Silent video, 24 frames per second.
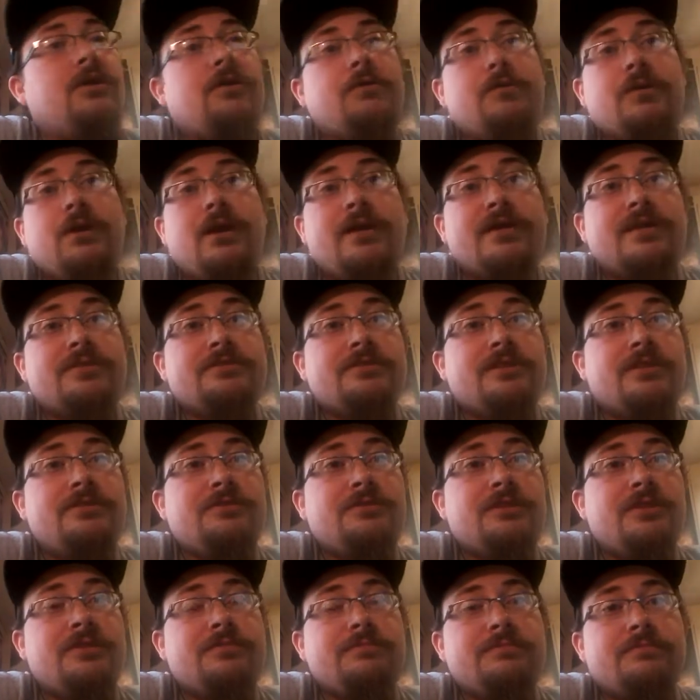I guess that's
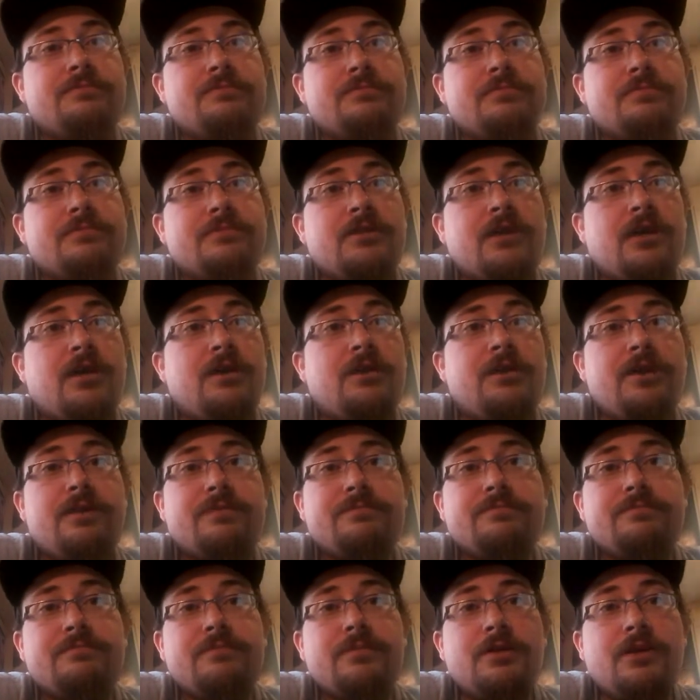it. Alright.
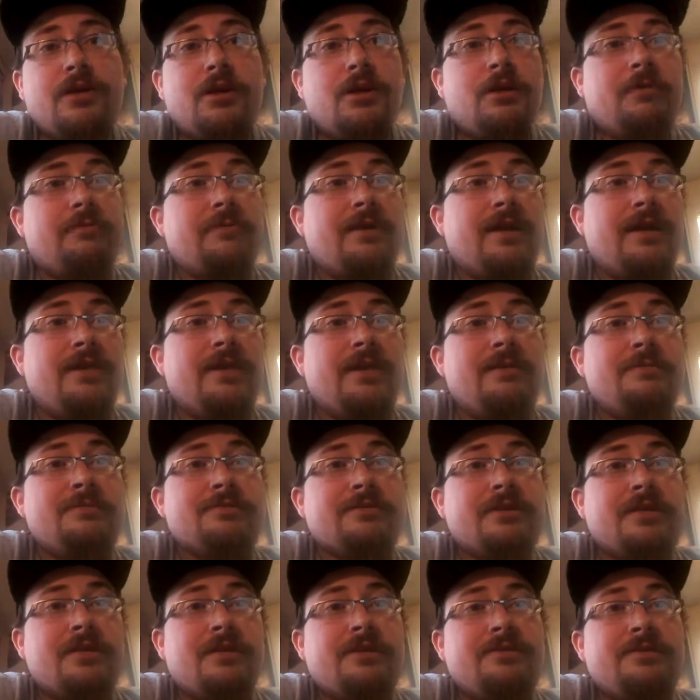My name is
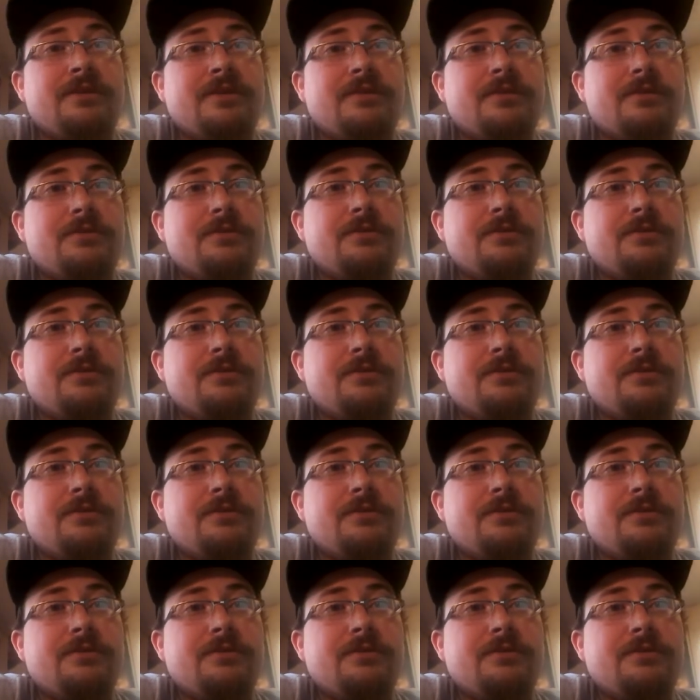Caretaker.